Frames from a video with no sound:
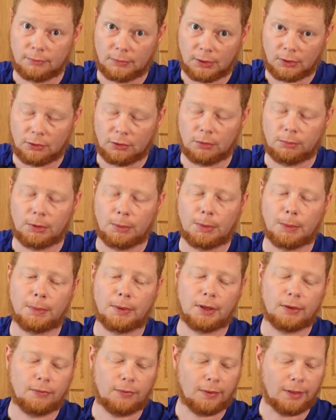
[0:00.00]
So be
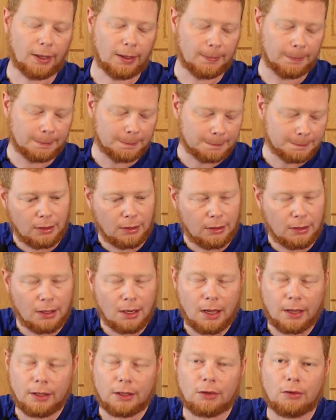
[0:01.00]
prepared for that.
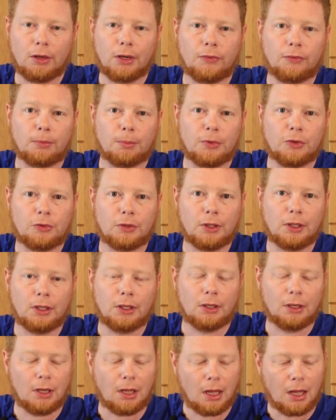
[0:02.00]
Not a great
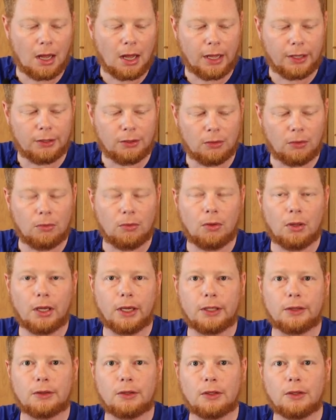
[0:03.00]
machine. I don't
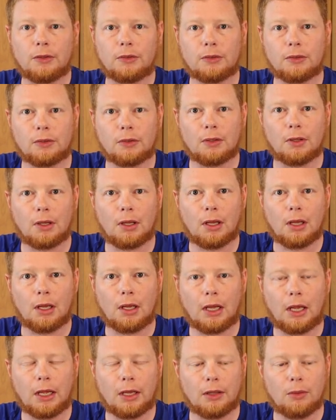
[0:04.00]
like this.
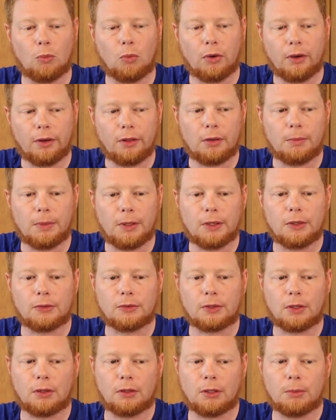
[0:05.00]
And one of the
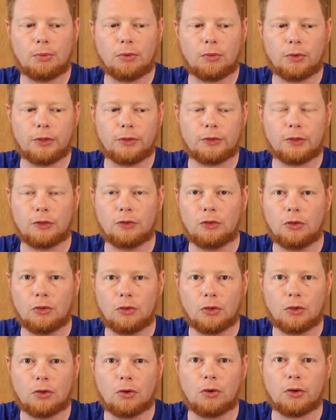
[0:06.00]
biggest selling points is you
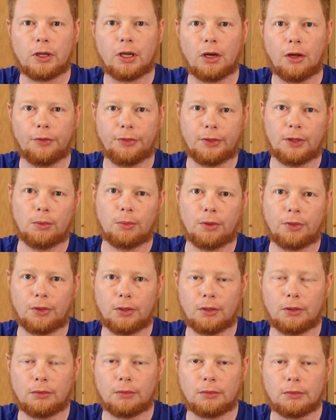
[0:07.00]
can cook healthy with
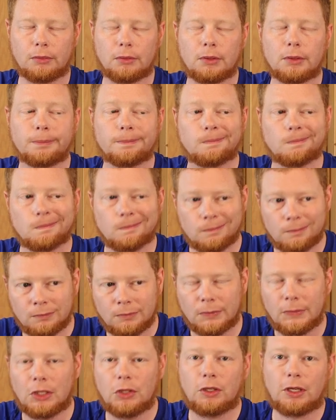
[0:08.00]
it.
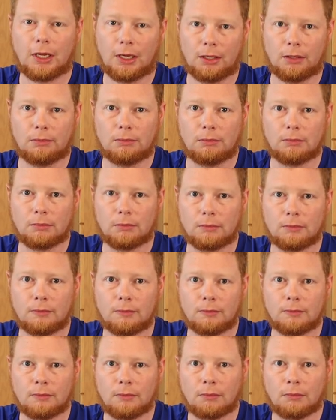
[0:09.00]
You can,
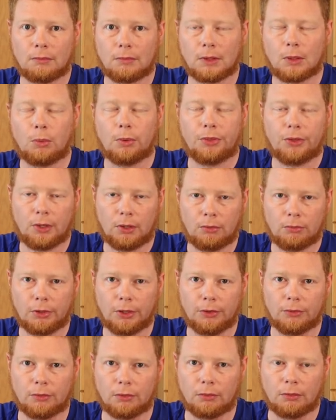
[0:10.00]
within
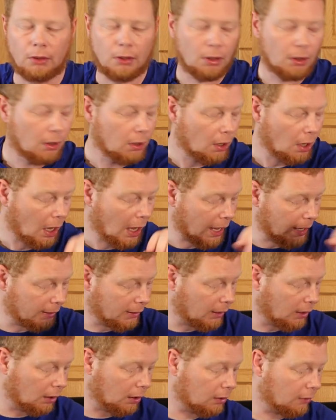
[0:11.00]
reason. I
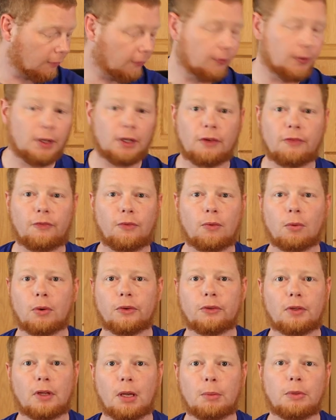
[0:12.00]
can't fit 4
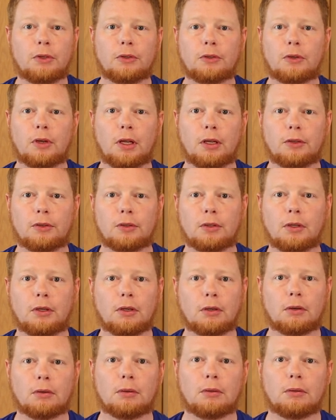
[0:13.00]
salmon steaks in
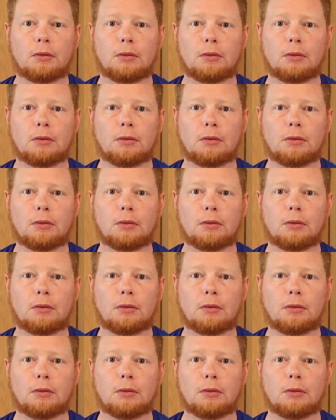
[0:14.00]
here.